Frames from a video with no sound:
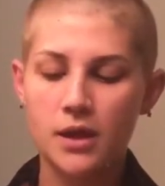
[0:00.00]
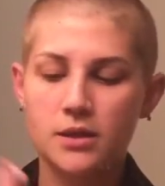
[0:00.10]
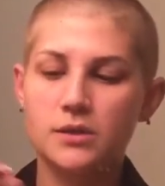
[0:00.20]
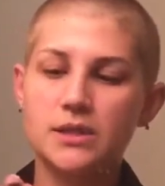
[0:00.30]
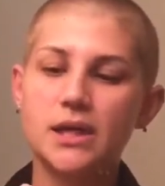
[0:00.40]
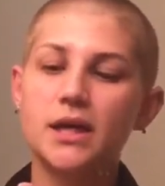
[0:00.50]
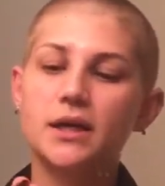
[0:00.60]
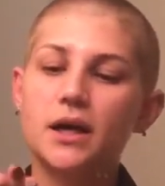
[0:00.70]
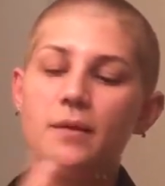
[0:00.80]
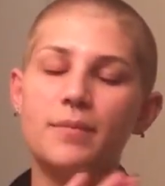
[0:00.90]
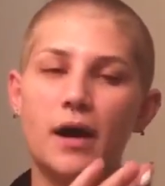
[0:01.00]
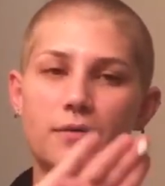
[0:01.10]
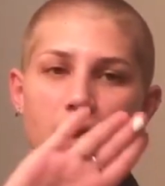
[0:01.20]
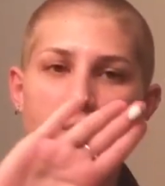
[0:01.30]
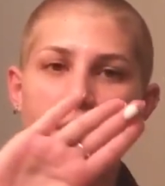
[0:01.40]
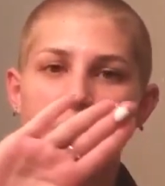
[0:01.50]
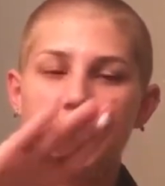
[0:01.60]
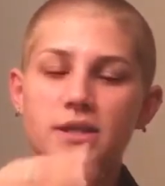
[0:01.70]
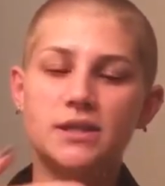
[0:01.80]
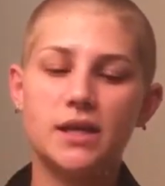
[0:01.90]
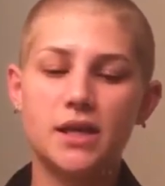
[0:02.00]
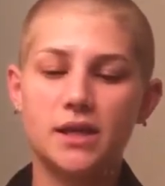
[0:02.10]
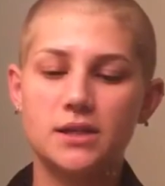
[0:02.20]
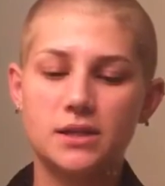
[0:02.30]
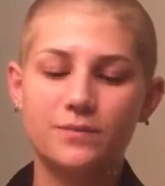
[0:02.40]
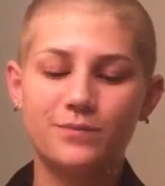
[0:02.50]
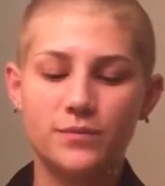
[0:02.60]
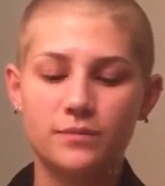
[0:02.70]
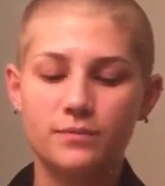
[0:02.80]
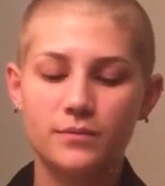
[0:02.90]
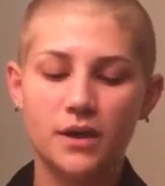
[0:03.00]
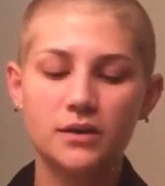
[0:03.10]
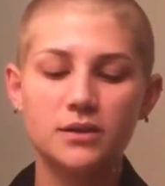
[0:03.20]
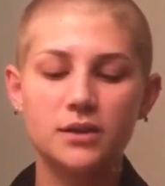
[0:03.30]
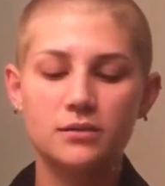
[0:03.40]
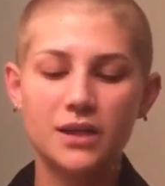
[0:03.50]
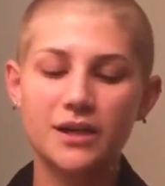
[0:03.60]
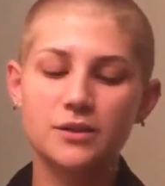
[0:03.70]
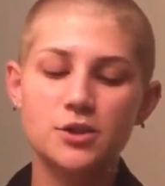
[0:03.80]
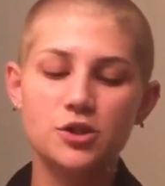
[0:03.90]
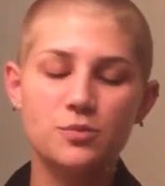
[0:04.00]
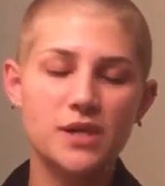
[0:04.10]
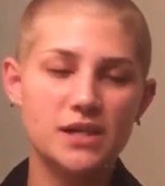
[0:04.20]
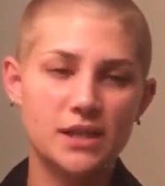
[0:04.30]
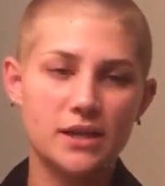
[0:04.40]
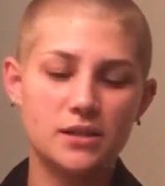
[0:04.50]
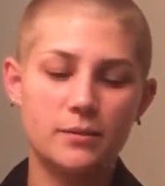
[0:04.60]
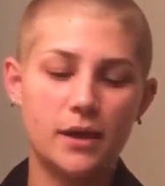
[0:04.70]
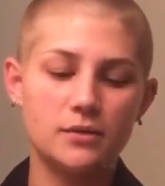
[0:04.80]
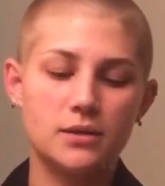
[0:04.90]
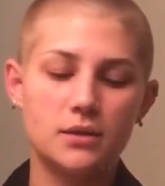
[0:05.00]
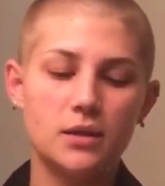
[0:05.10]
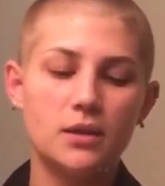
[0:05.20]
So I take about that much. I'd say that's a little, 2 pea-sized amounts.